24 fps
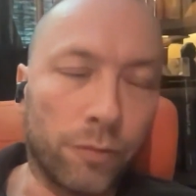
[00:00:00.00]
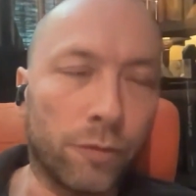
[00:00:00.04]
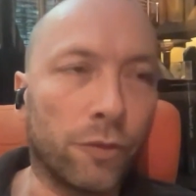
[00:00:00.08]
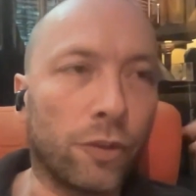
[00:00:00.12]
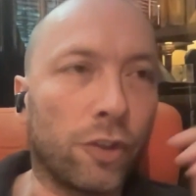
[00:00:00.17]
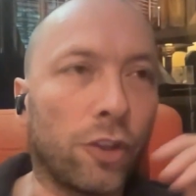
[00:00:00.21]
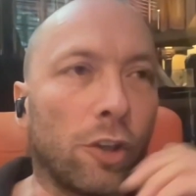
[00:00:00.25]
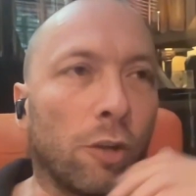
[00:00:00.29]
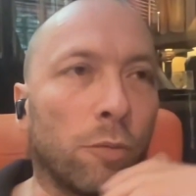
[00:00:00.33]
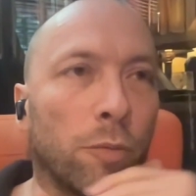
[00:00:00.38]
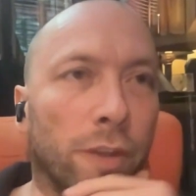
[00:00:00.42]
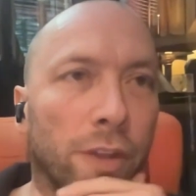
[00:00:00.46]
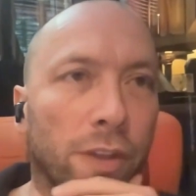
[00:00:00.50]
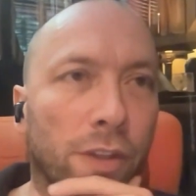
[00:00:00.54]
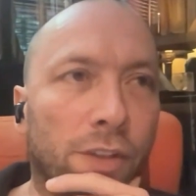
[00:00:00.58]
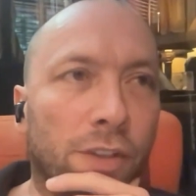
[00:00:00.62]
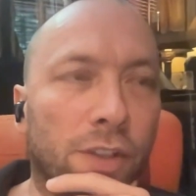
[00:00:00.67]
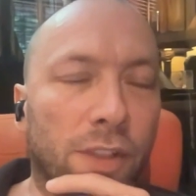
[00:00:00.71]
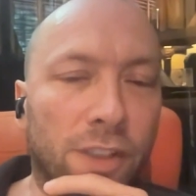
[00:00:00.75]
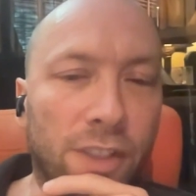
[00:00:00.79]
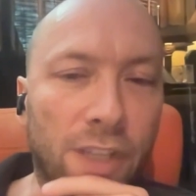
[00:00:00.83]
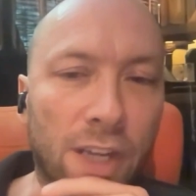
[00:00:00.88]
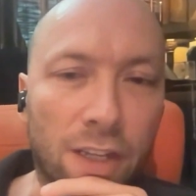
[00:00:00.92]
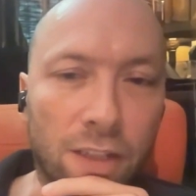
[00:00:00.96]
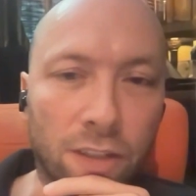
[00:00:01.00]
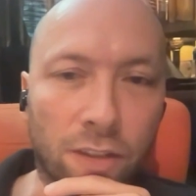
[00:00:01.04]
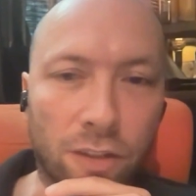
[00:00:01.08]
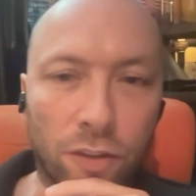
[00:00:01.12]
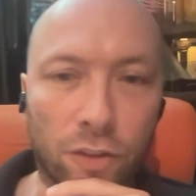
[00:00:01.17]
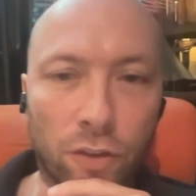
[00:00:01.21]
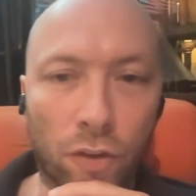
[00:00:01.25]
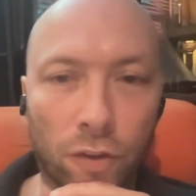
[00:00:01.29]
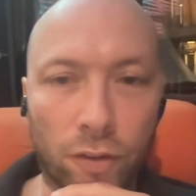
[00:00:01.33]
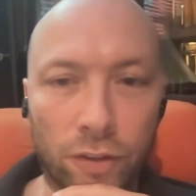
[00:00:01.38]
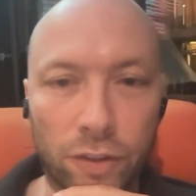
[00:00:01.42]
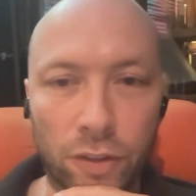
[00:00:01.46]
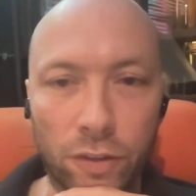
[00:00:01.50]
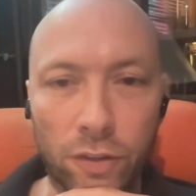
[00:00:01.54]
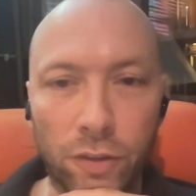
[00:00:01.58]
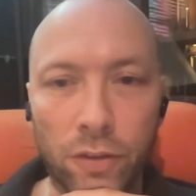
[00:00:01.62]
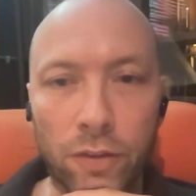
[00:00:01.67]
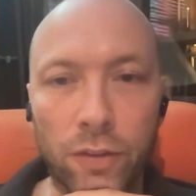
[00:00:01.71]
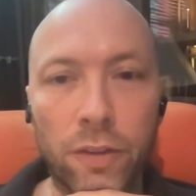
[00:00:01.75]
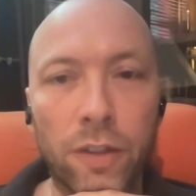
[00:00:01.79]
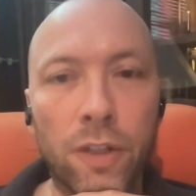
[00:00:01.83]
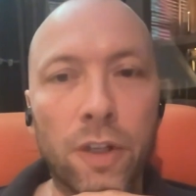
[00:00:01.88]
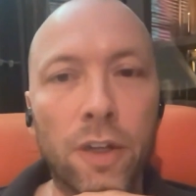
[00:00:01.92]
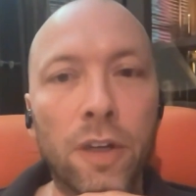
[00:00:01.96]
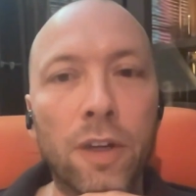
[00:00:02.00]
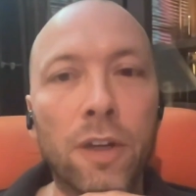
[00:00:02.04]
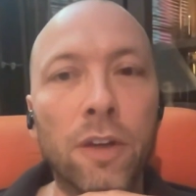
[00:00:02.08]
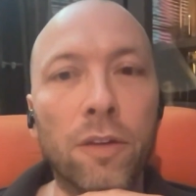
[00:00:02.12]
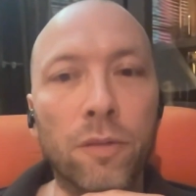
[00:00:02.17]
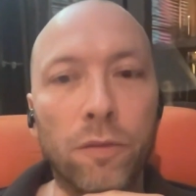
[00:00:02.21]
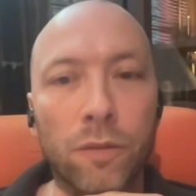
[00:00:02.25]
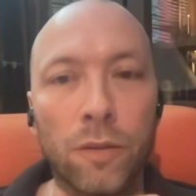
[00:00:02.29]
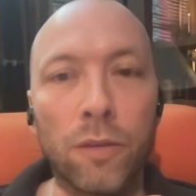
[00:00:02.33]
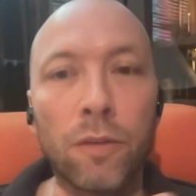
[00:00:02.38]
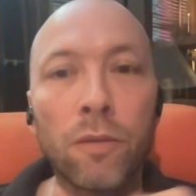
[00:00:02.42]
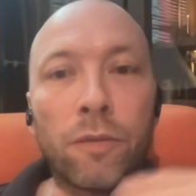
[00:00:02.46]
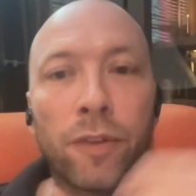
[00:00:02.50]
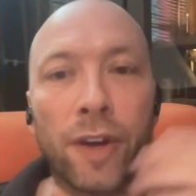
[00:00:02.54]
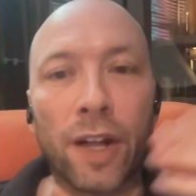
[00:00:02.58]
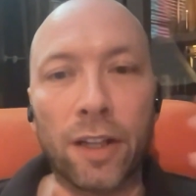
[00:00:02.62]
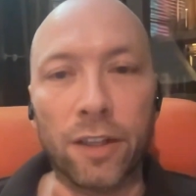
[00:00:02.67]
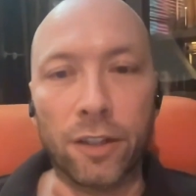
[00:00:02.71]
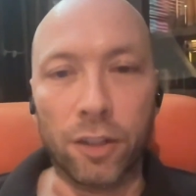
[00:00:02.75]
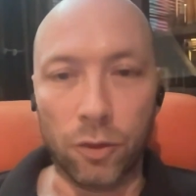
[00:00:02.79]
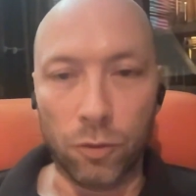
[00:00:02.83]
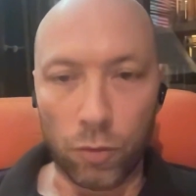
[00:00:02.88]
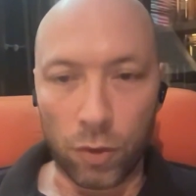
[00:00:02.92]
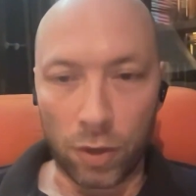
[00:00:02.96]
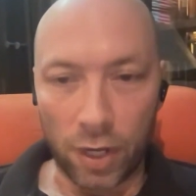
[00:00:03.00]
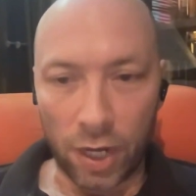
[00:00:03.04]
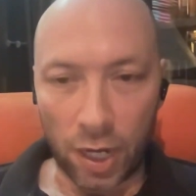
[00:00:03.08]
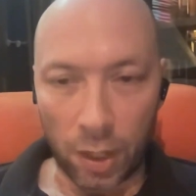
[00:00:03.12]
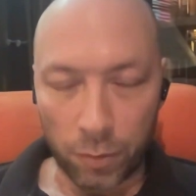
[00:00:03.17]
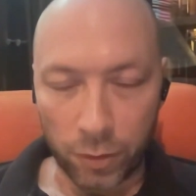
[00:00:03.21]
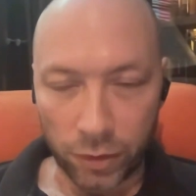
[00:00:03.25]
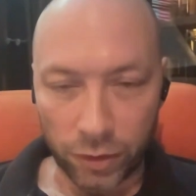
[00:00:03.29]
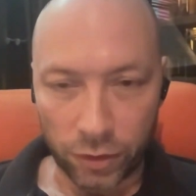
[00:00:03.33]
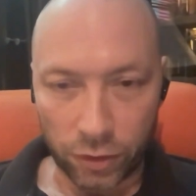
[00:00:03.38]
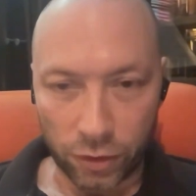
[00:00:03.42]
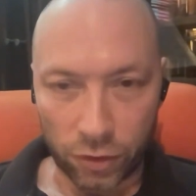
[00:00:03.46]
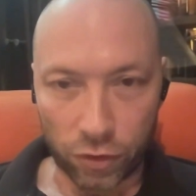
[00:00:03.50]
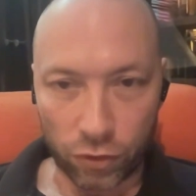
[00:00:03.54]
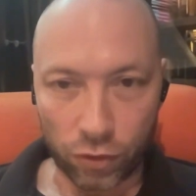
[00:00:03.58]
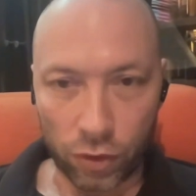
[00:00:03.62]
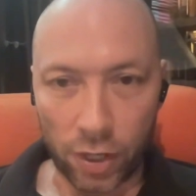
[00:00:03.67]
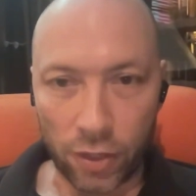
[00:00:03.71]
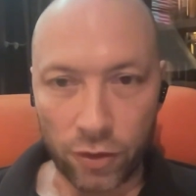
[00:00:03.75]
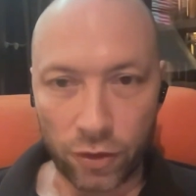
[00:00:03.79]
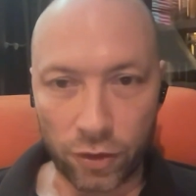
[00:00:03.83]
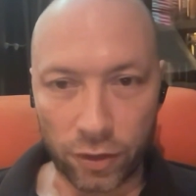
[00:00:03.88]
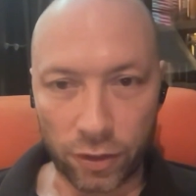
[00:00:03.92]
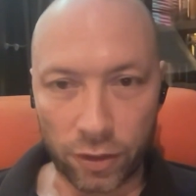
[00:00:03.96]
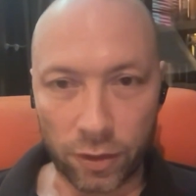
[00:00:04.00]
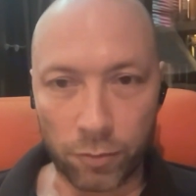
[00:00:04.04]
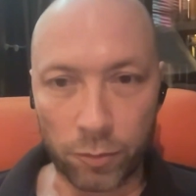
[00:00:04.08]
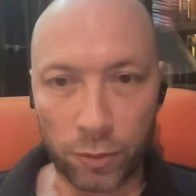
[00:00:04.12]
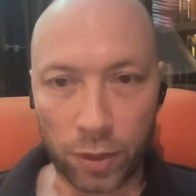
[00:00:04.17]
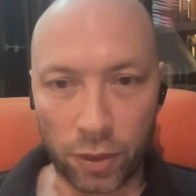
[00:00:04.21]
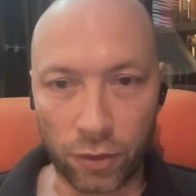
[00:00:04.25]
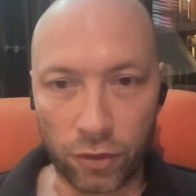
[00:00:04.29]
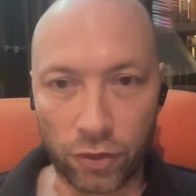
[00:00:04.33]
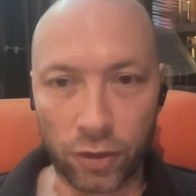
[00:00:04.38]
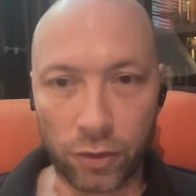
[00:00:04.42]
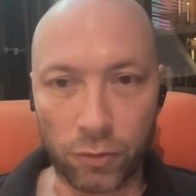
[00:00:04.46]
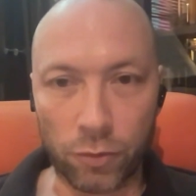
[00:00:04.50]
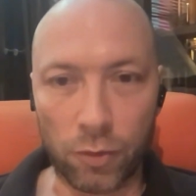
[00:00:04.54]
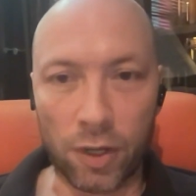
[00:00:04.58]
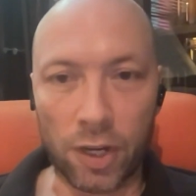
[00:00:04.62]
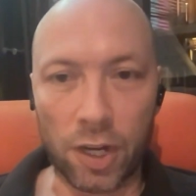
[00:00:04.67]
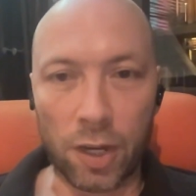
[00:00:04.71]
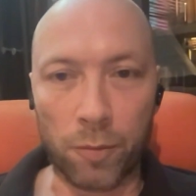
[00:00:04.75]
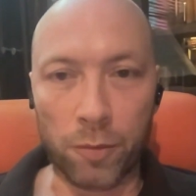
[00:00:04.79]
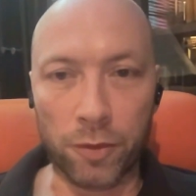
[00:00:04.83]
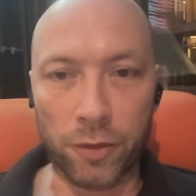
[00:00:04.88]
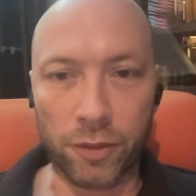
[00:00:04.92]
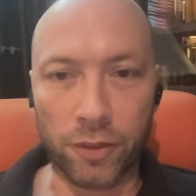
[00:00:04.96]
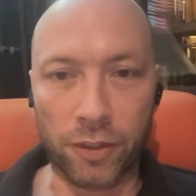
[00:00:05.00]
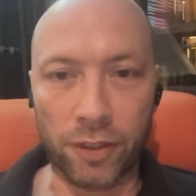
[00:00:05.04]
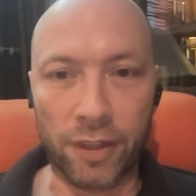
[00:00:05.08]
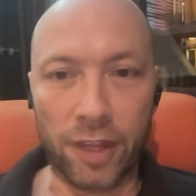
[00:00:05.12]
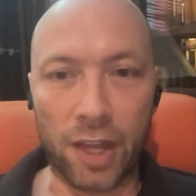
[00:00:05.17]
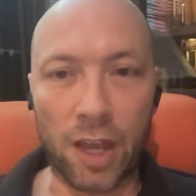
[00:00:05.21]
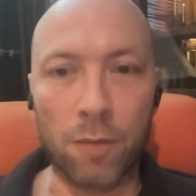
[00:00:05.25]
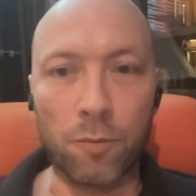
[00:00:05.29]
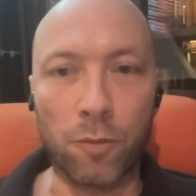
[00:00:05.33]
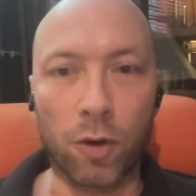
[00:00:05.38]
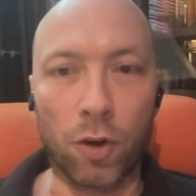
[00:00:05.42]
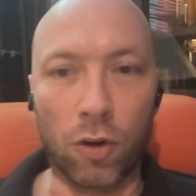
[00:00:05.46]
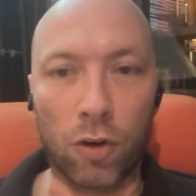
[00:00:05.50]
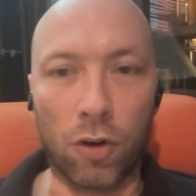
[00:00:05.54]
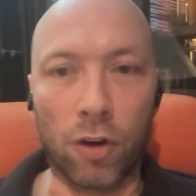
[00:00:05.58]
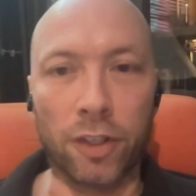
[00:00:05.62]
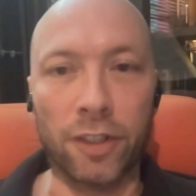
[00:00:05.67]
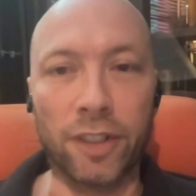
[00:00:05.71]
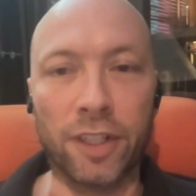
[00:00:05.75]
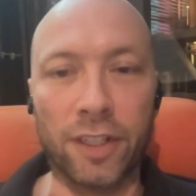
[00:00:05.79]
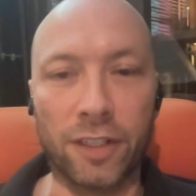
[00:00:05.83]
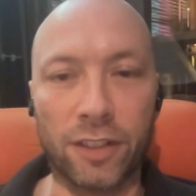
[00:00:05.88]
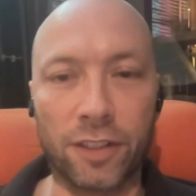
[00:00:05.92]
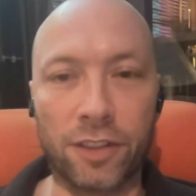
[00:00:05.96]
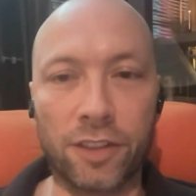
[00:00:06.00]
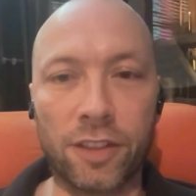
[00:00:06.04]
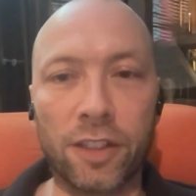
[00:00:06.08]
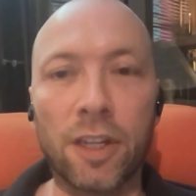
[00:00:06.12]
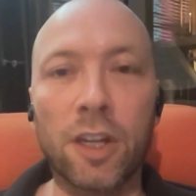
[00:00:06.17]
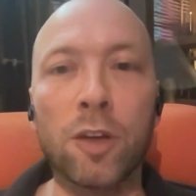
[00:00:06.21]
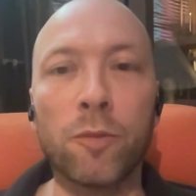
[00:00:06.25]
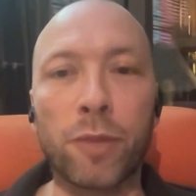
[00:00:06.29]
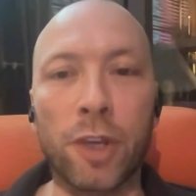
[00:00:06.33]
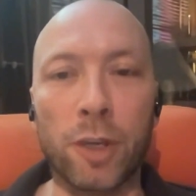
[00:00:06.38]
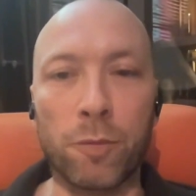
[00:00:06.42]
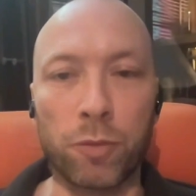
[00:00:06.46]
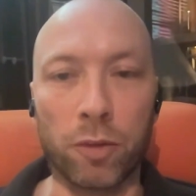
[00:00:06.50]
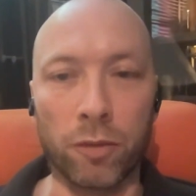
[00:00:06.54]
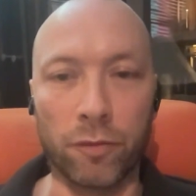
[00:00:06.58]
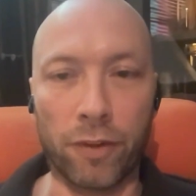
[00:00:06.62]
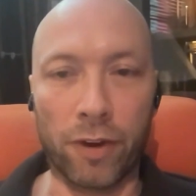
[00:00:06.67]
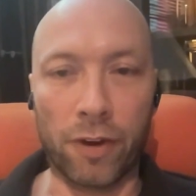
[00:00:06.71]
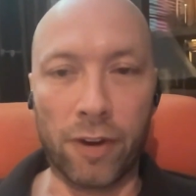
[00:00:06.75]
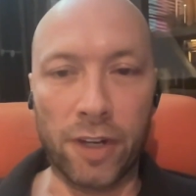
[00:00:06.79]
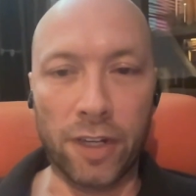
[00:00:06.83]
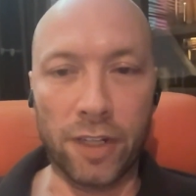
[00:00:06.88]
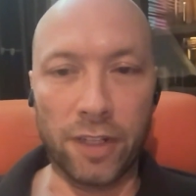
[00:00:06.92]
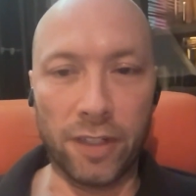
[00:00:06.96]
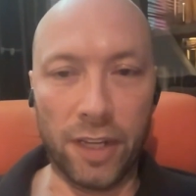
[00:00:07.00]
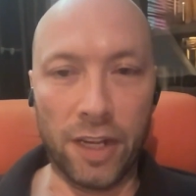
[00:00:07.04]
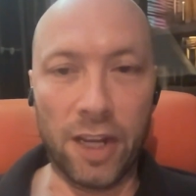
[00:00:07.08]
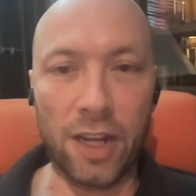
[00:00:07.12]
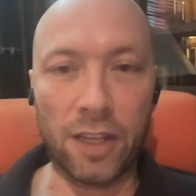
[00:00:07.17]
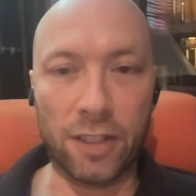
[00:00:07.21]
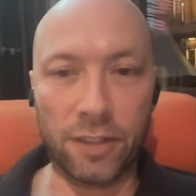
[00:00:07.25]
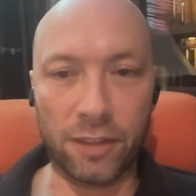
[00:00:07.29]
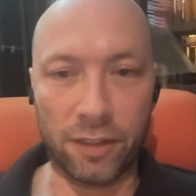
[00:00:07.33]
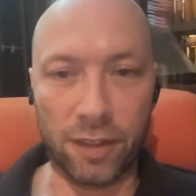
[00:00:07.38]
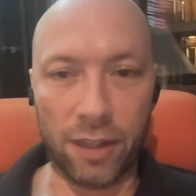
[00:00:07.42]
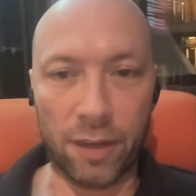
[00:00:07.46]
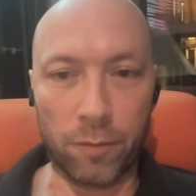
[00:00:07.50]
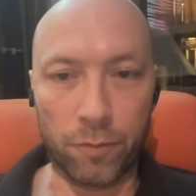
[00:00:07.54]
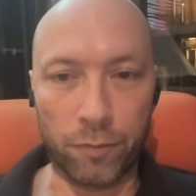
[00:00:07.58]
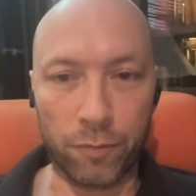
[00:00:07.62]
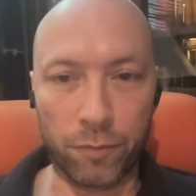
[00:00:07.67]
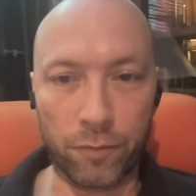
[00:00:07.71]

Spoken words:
humans tend not to value what happens to strangers as much as what happens to them, or at least people very near to them.